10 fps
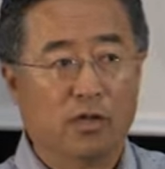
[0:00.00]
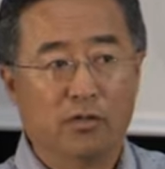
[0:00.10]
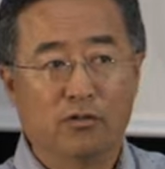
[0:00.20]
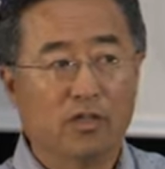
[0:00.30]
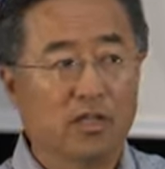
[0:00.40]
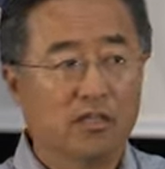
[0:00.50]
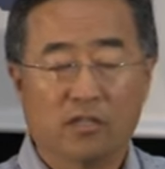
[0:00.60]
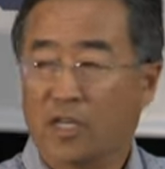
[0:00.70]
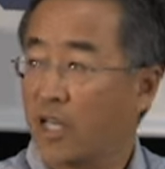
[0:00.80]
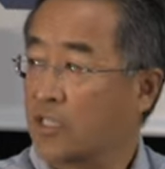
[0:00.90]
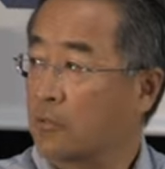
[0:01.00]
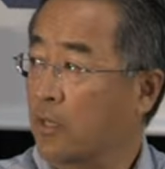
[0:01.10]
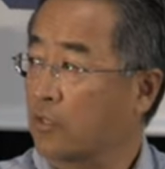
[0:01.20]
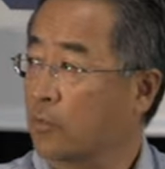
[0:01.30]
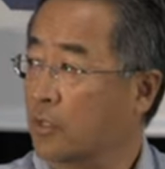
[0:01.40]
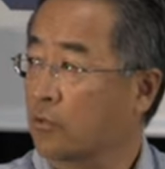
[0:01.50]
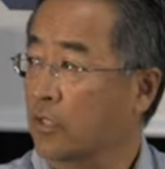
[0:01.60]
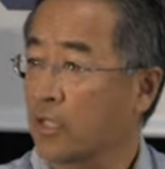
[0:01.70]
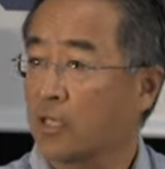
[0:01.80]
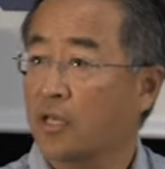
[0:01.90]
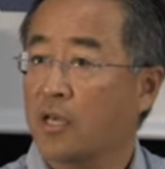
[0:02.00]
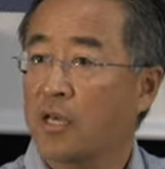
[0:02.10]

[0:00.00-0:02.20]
I know you're gonna ask about the PUE.